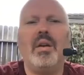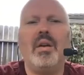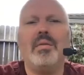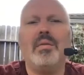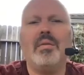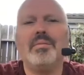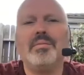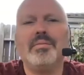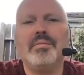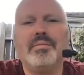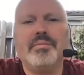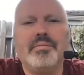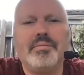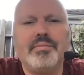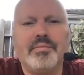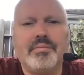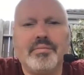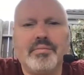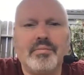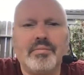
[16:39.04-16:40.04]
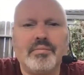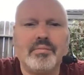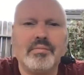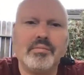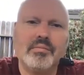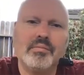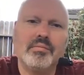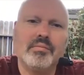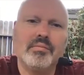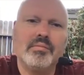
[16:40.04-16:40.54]
Now we're at one hundred
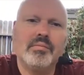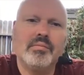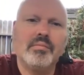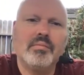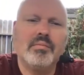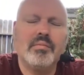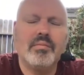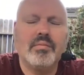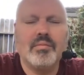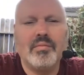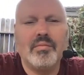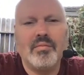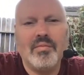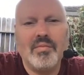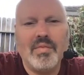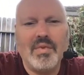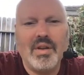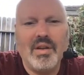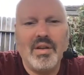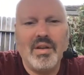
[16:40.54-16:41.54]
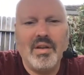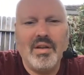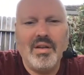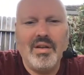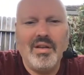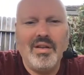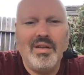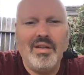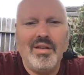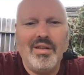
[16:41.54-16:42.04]
and one. So
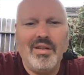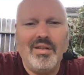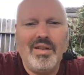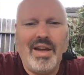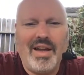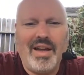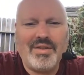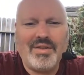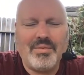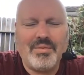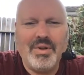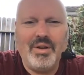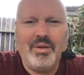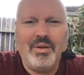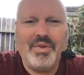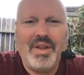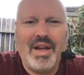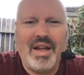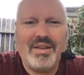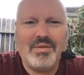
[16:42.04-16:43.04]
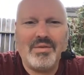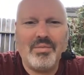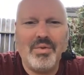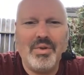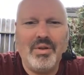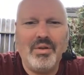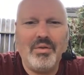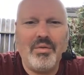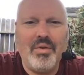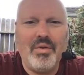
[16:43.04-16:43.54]
that's real. That's uh,
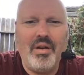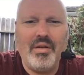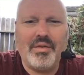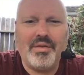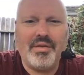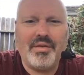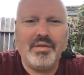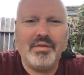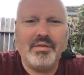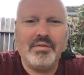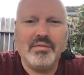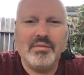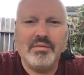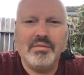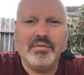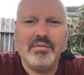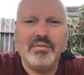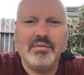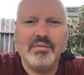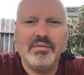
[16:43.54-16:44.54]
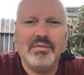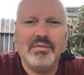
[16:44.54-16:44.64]
real growth. Yeah,